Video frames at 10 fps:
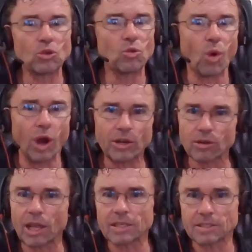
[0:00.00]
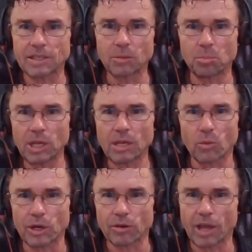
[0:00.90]
you want your legacy to be
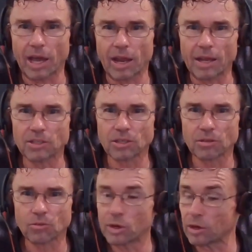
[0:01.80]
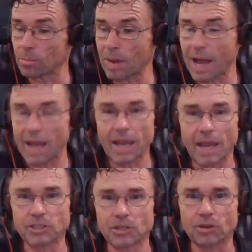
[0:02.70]
when you're that age. When you're my
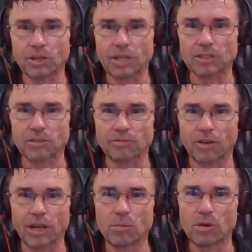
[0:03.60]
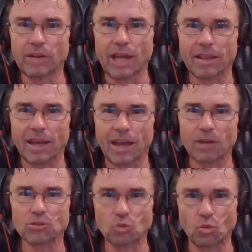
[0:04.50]
age and your kids are finally moving out of the
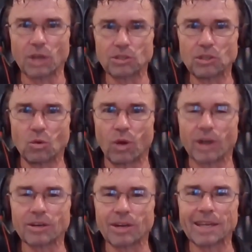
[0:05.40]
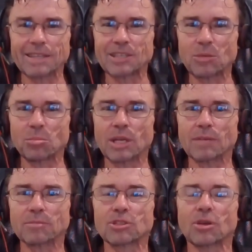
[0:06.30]
house, what do you want your legacy to
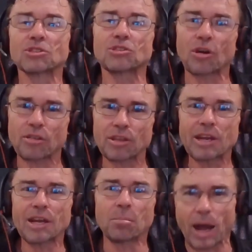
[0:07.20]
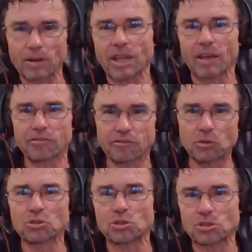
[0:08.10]
be? So start thinking about that
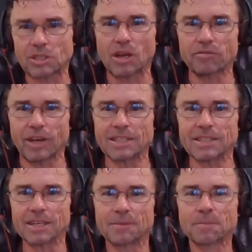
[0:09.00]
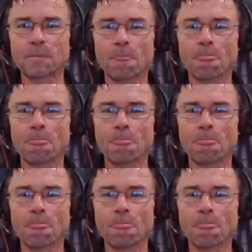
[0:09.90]
future self idea.